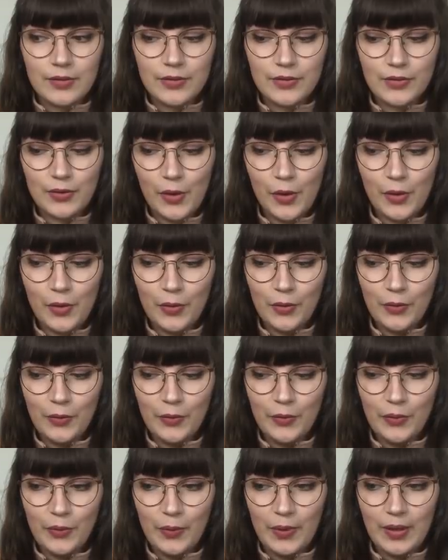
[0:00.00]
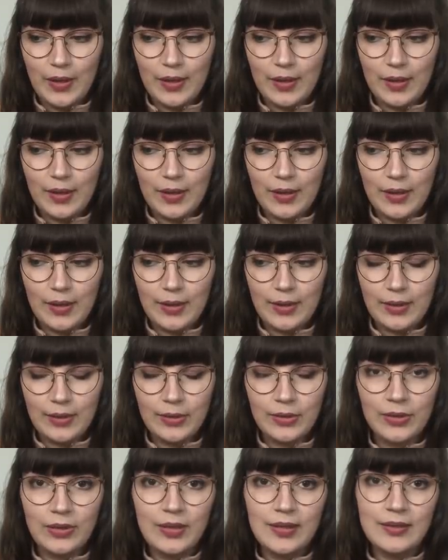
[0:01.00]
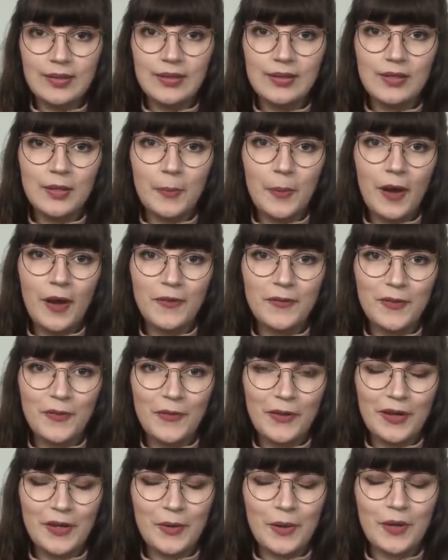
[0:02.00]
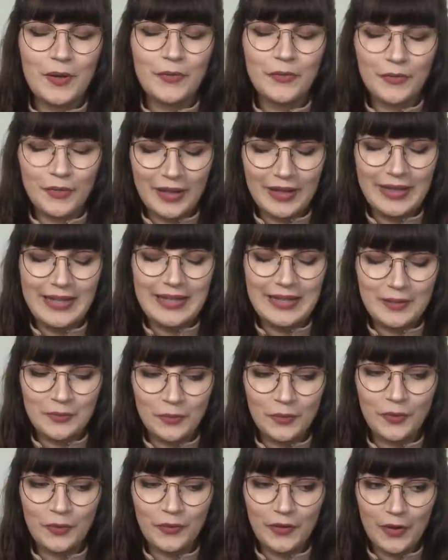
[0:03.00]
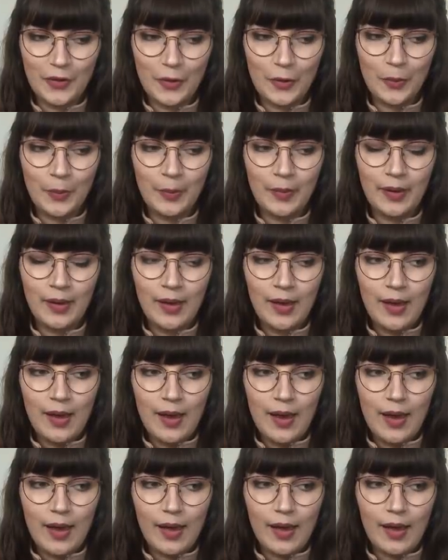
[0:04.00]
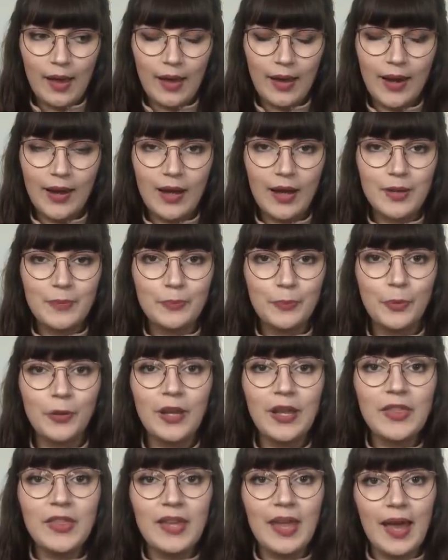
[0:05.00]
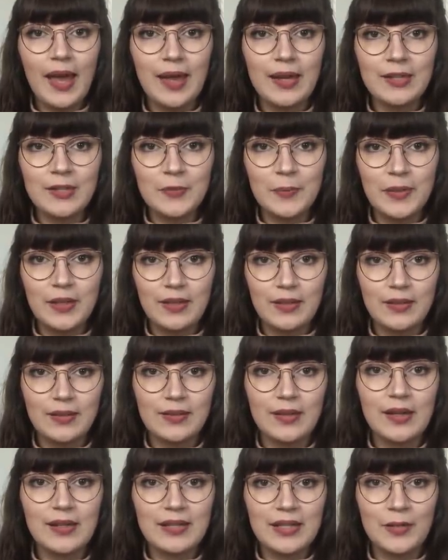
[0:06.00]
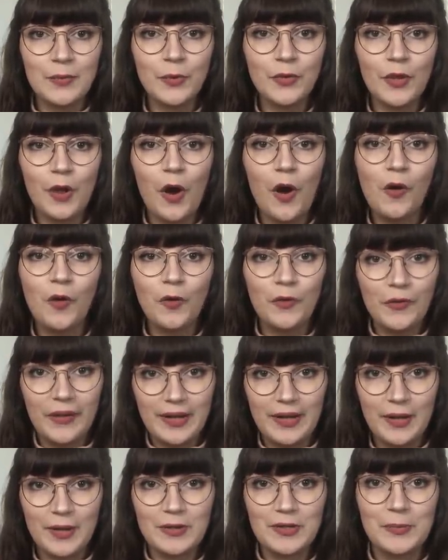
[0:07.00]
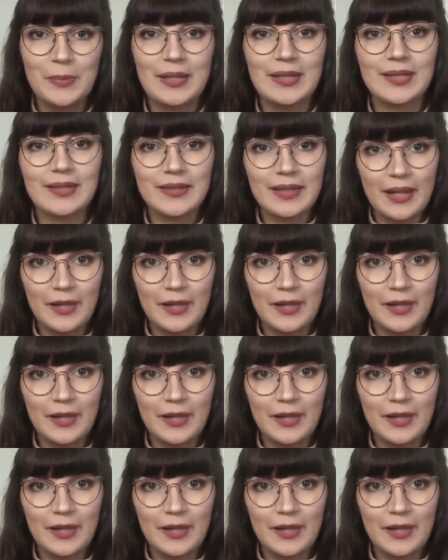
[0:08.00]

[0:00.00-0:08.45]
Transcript: So, this is the part of the video I really didn't want to film. And I put it at the end because I didn't want the whole video to be a